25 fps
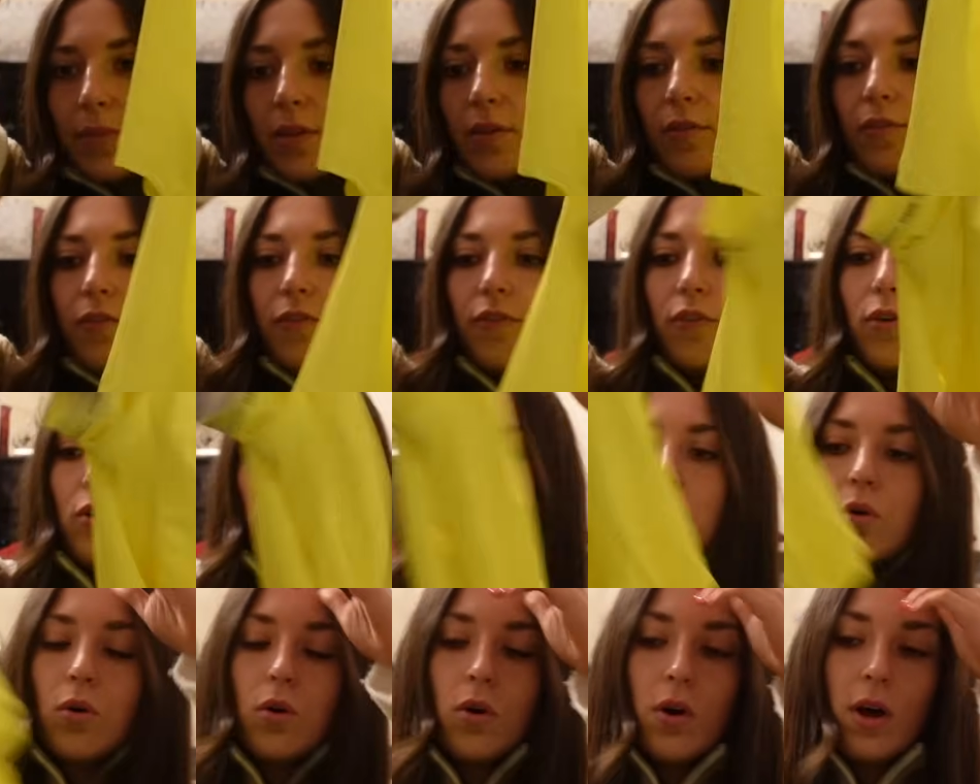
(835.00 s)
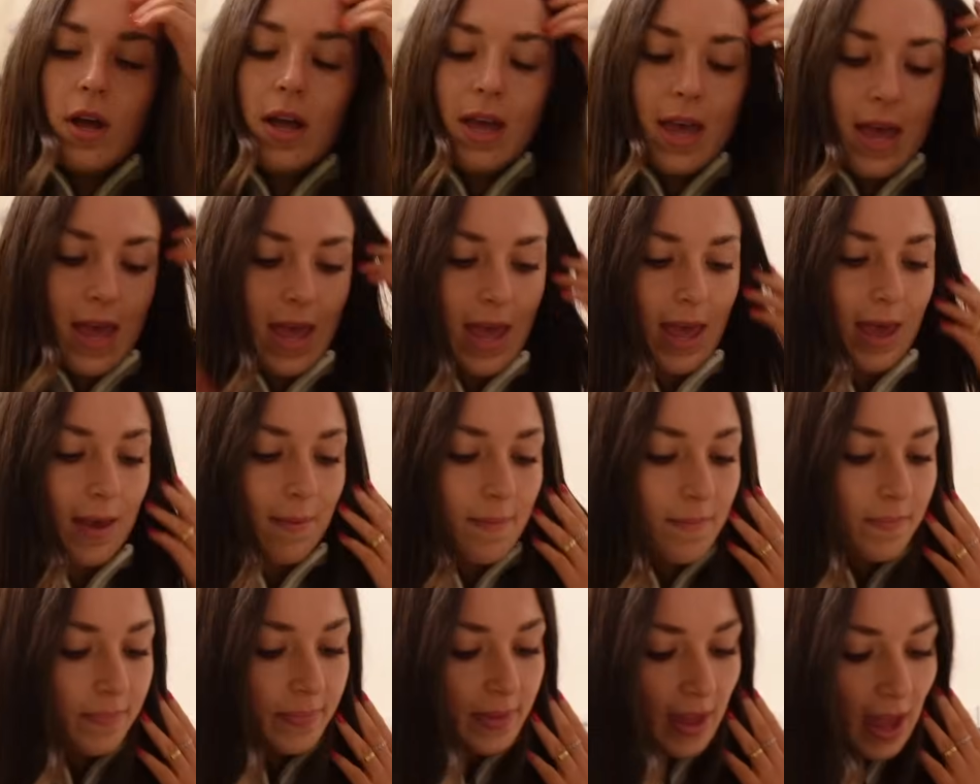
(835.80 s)
for
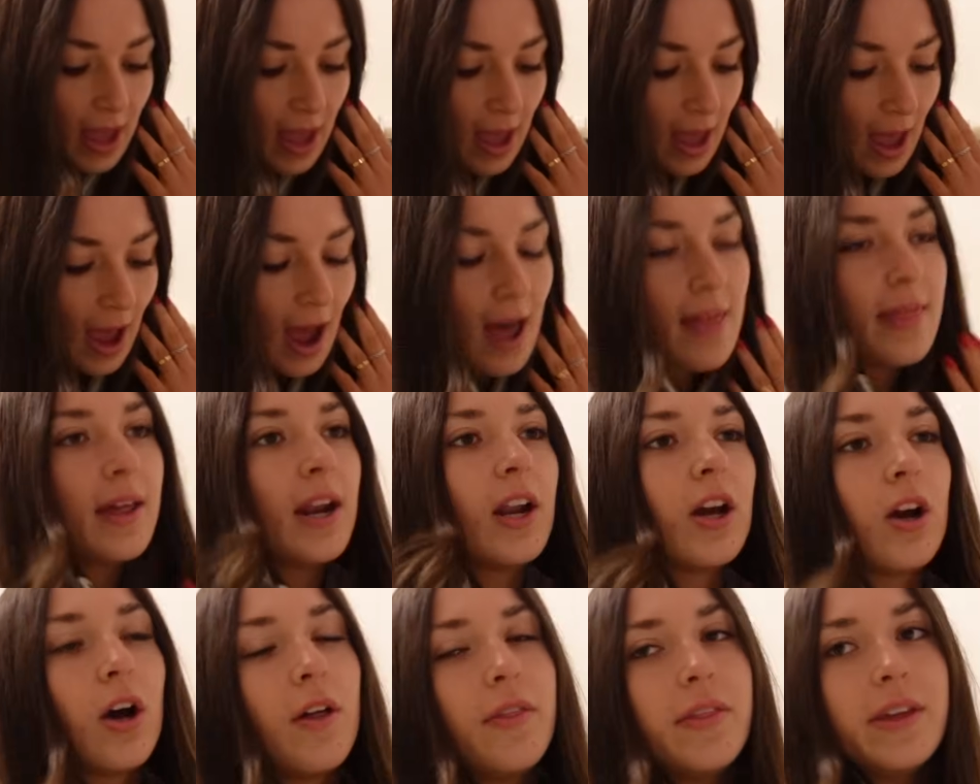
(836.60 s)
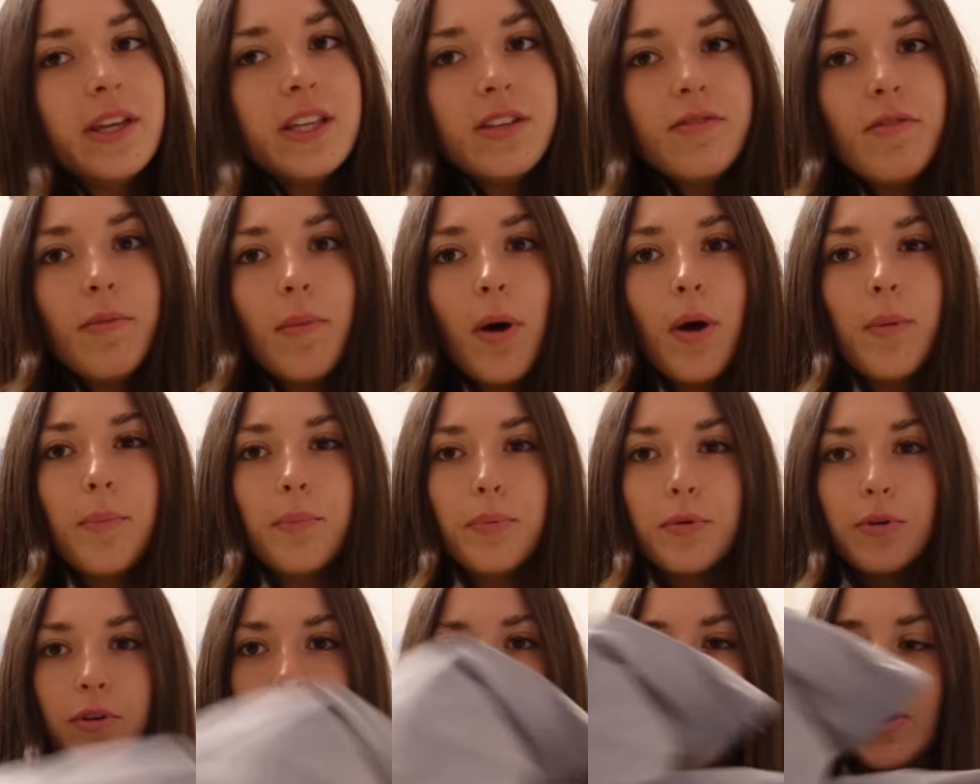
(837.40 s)
him. And then I got this for my
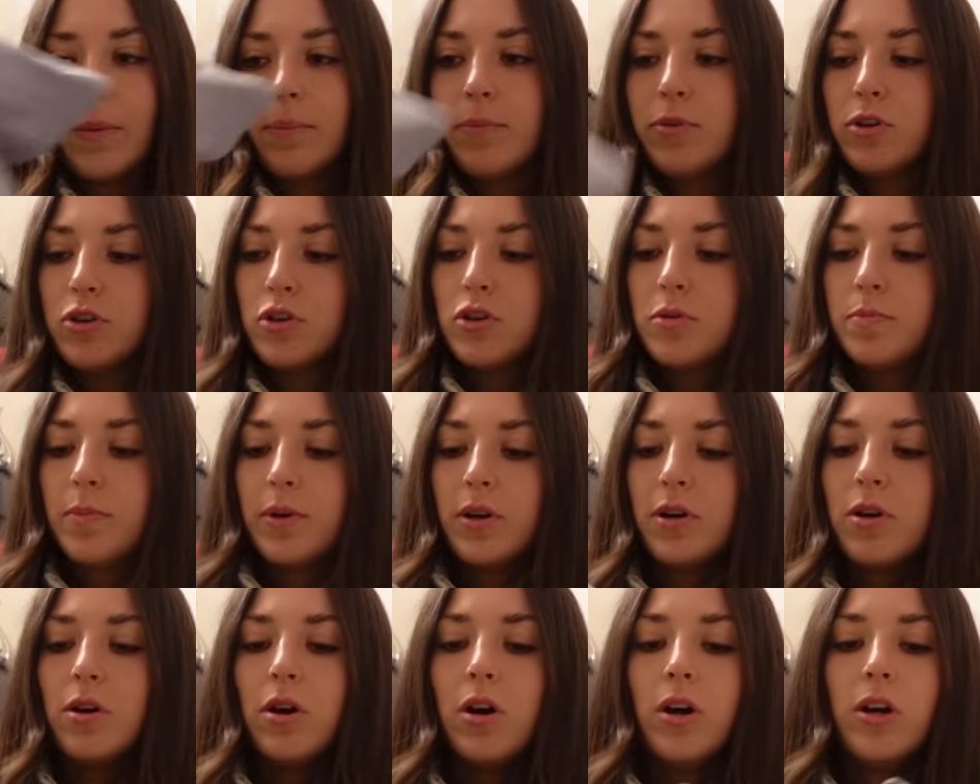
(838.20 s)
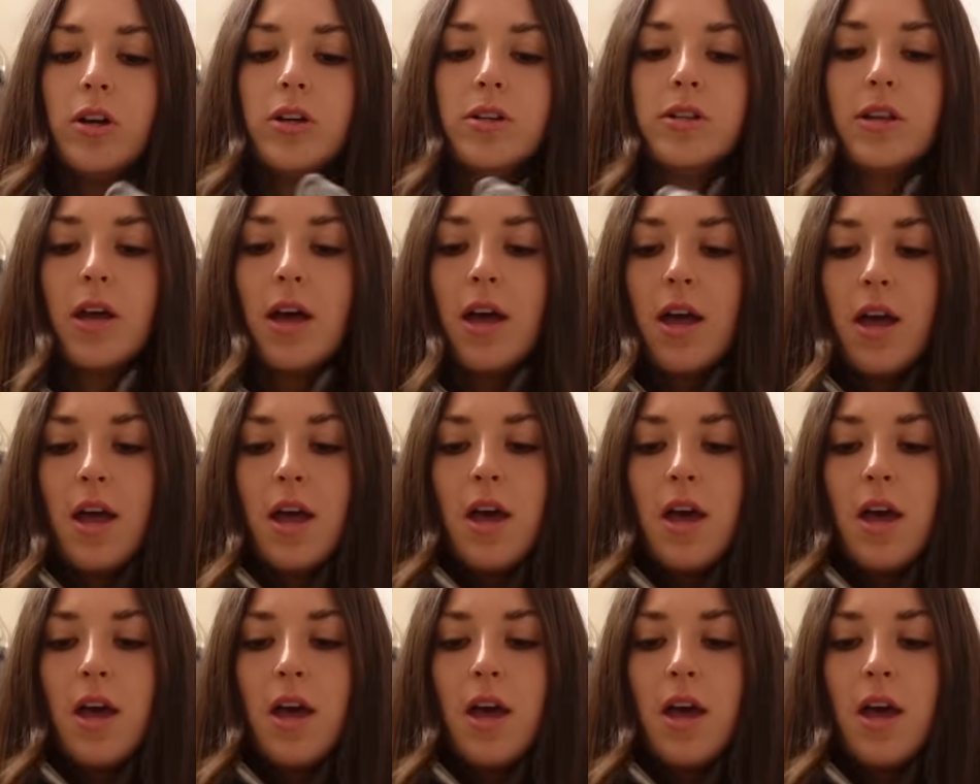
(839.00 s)
brother just because